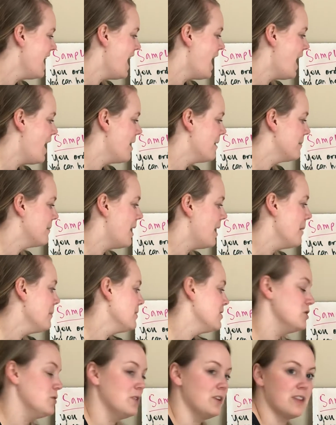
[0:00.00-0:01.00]
I'm going
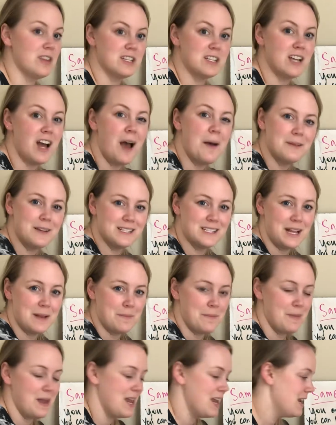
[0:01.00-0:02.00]
to do it on the top because I
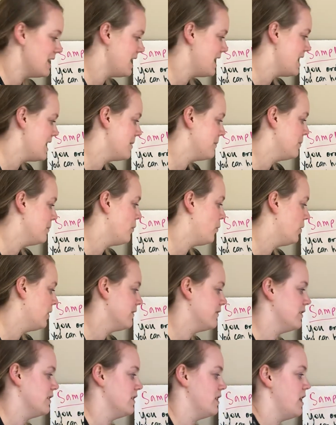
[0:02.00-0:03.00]
made it more
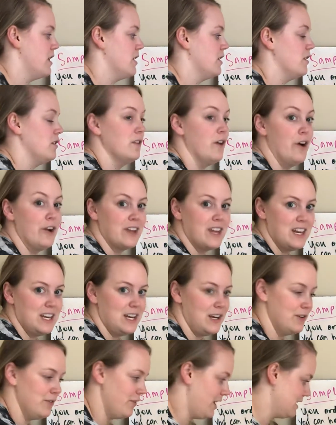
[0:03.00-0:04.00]
of an
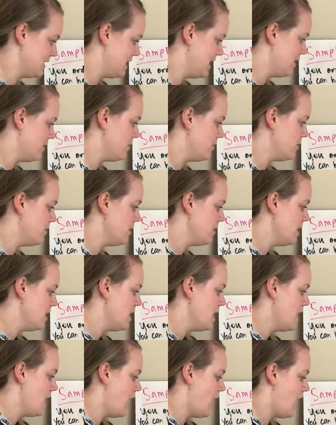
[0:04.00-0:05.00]
elongated rectangle.
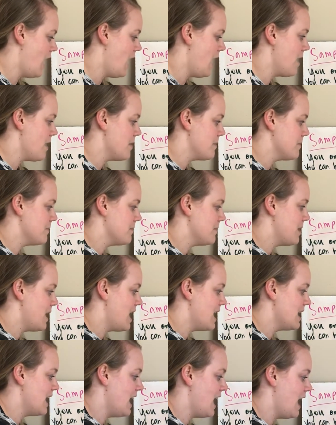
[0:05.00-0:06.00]
And
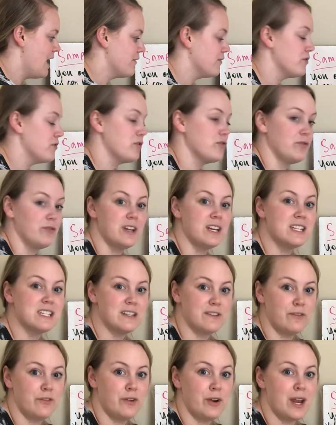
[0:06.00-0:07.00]
I have 3
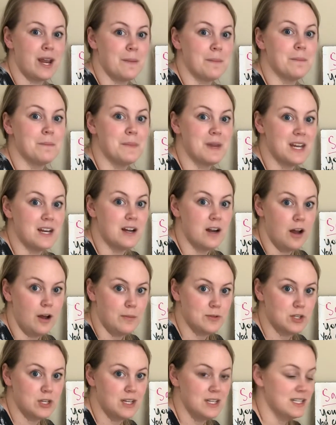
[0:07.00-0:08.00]
different meat
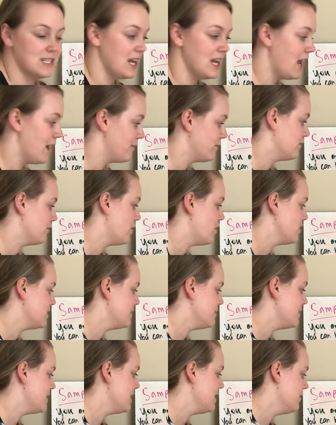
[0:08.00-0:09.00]
options. I have roast
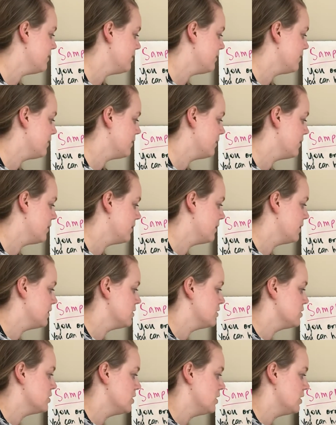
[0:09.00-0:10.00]
beef,
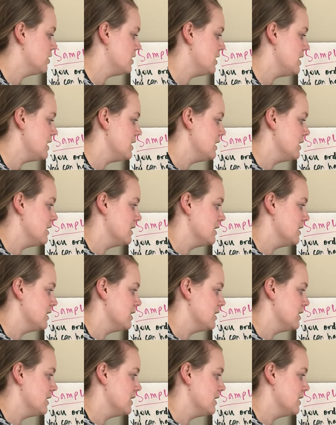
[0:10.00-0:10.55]
turkey,